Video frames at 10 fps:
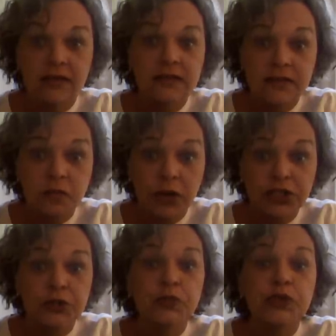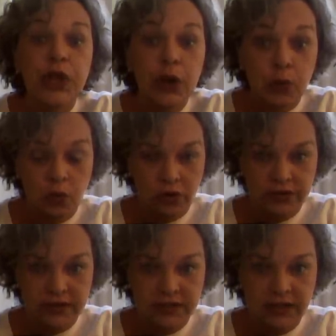This is what you don't
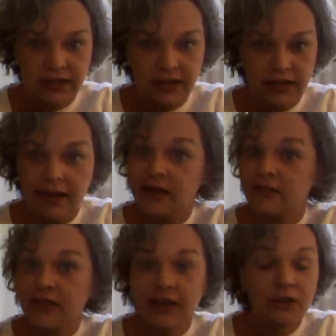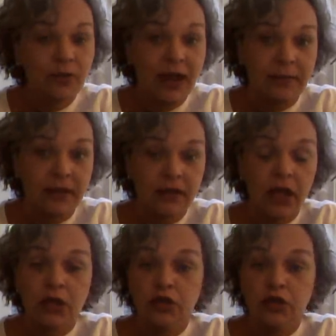want to see out of any rabbit.